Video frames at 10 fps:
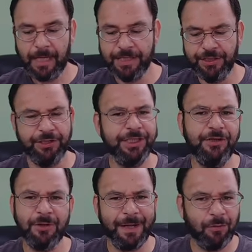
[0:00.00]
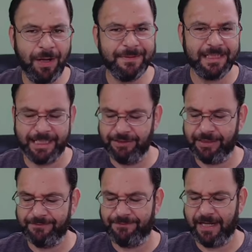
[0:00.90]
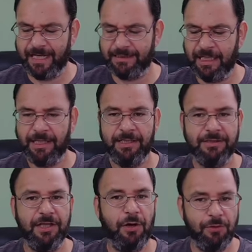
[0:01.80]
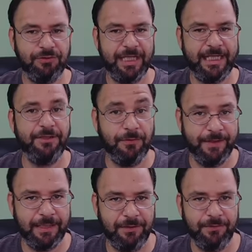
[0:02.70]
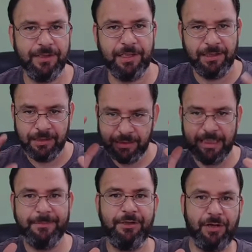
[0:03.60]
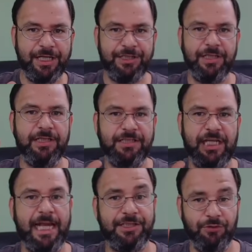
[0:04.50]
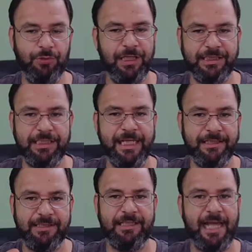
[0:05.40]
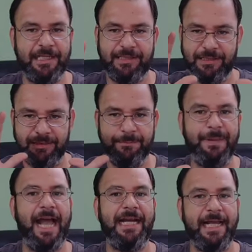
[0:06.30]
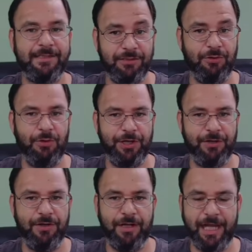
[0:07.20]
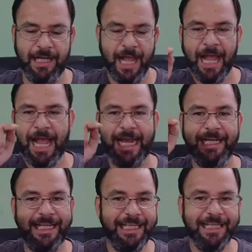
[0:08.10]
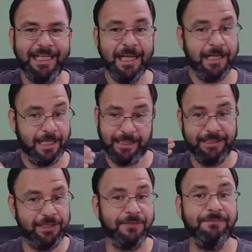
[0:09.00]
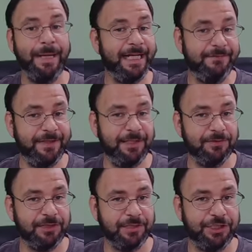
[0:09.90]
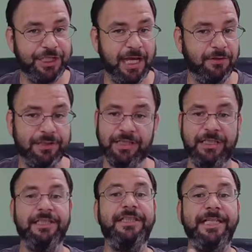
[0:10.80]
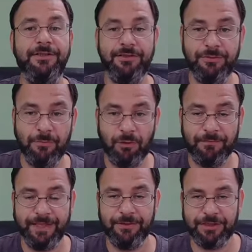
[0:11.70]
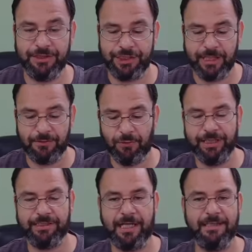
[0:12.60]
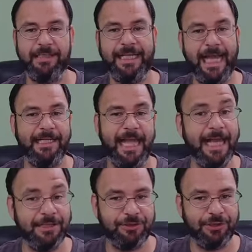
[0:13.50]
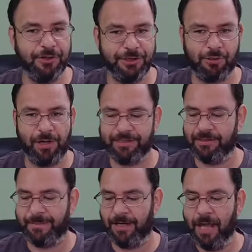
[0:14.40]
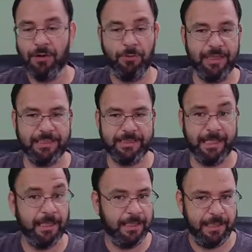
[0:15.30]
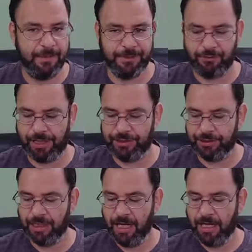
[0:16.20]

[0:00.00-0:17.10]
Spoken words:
you know, you can go to my website and you can find Jose Novello, the immigration/real estate/badass lawyer, okay? And he's done many videos on the channel and is going to continue to do more videos on the channel where he's constantly answering all your questions about real estate, immigration,